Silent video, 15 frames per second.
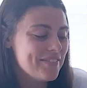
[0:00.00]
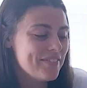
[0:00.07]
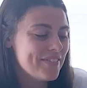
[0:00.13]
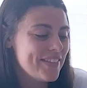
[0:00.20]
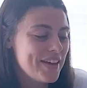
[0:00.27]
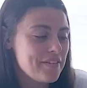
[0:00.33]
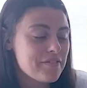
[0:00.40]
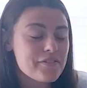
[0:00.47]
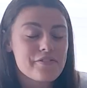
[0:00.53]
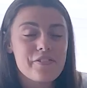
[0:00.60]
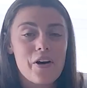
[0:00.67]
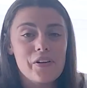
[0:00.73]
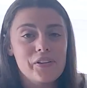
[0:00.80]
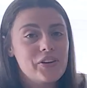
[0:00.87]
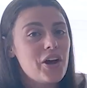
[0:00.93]
They've
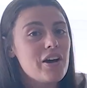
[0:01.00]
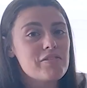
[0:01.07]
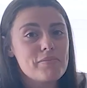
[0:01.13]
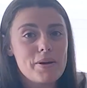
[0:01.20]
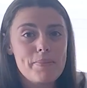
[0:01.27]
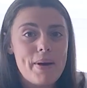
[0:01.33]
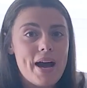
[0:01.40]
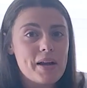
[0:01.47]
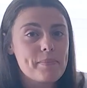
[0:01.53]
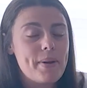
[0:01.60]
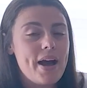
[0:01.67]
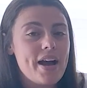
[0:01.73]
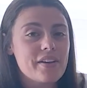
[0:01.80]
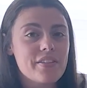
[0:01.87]
fallen off my backpack.